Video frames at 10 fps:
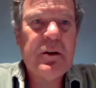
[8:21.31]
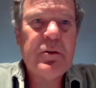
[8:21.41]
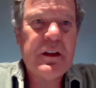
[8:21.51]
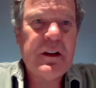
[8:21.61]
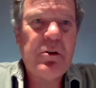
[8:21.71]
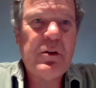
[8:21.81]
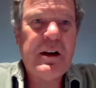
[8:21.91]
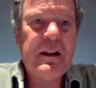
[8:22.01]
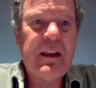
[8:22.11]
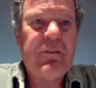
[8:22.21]
Well, you know
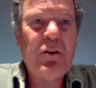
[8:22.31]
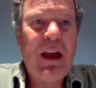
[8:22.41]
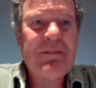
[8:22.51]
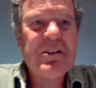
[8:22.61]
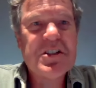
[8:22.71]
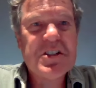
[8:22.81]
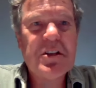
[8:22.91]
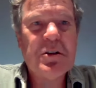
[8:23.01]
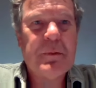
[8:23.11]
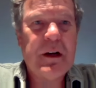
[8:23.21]
what? If you have to
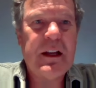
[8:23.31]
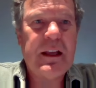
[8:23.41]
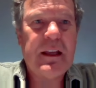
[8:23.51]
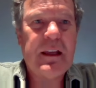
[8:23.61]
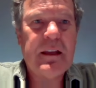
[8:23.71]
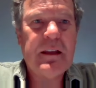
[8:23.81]
steal money